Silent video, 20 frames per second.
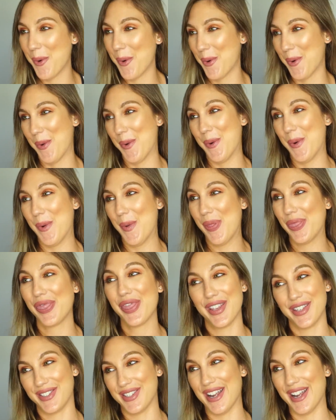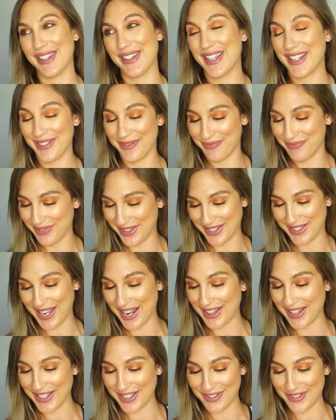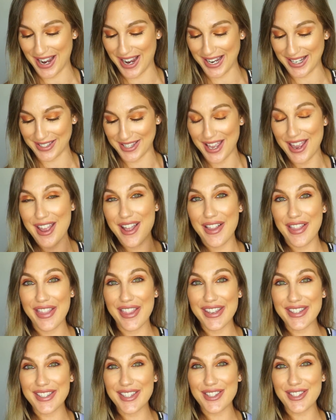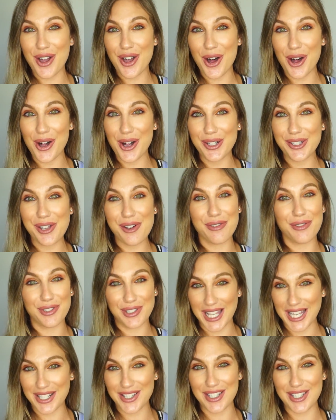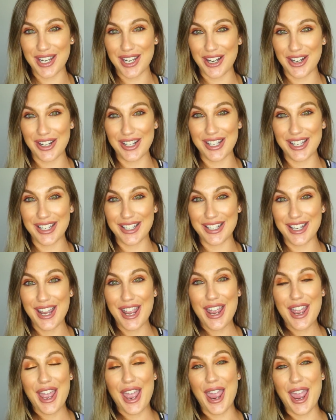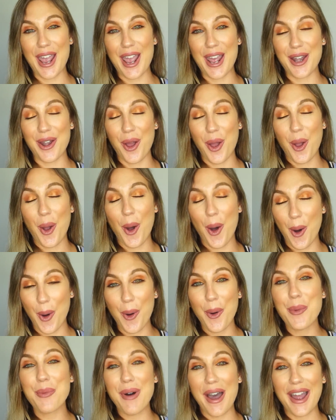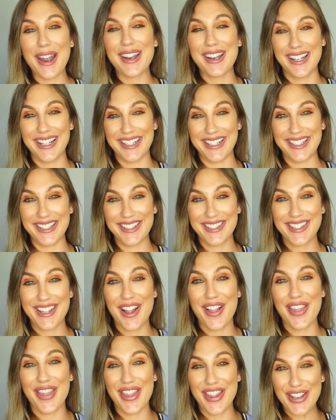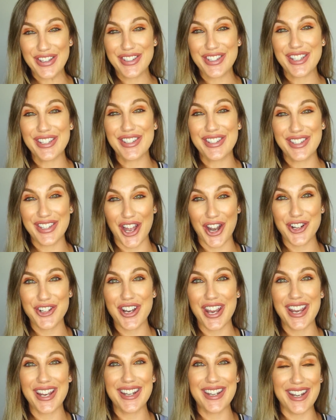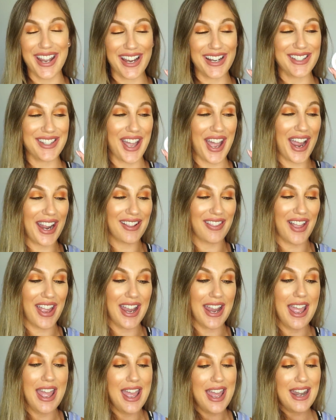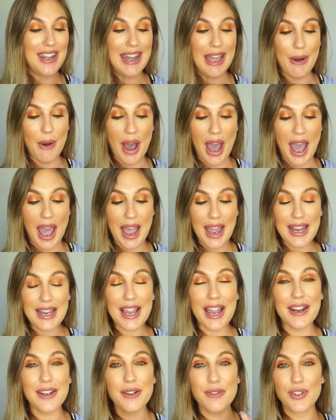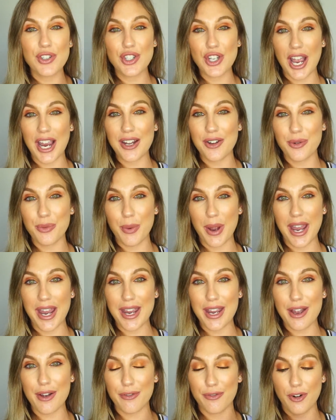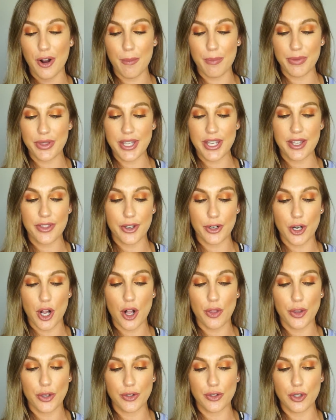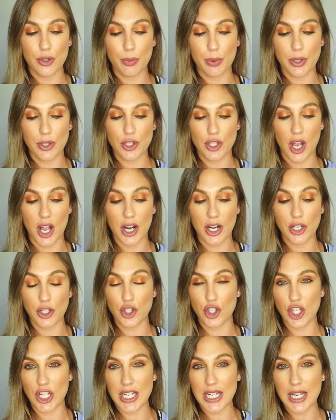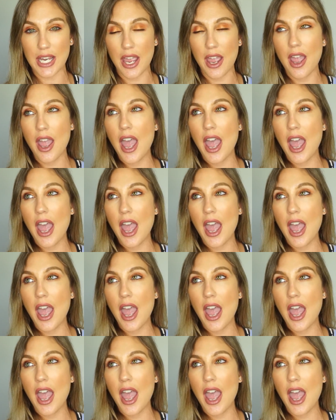Ooh, this highlight, this highlight, you guys. This is called Flexitarian, and oh my goodness, this is such a nice highlight. Now, I kind of shied away from the, they're called the Super Shock Cheek.